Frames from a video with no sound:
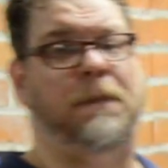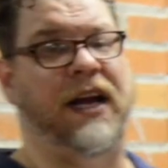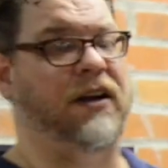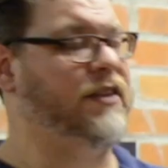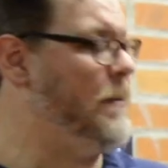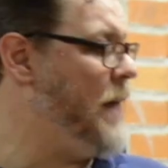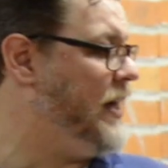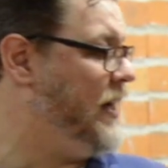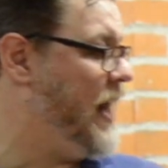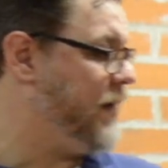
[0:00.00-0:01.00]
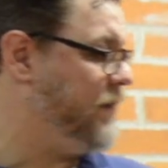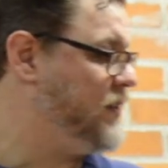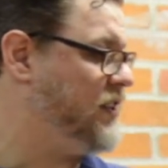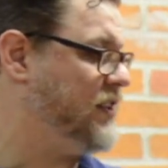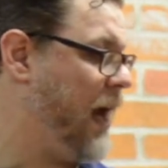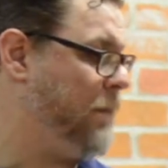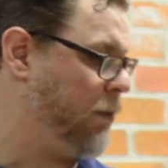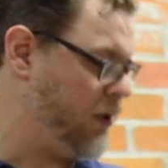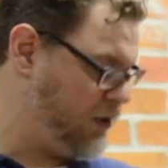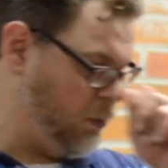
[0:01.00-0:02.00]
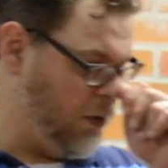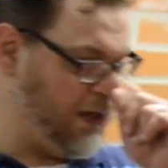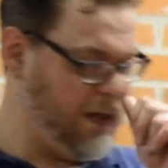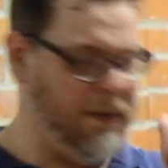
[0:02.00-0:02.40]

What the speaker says: pier, they made it out of cypress wood.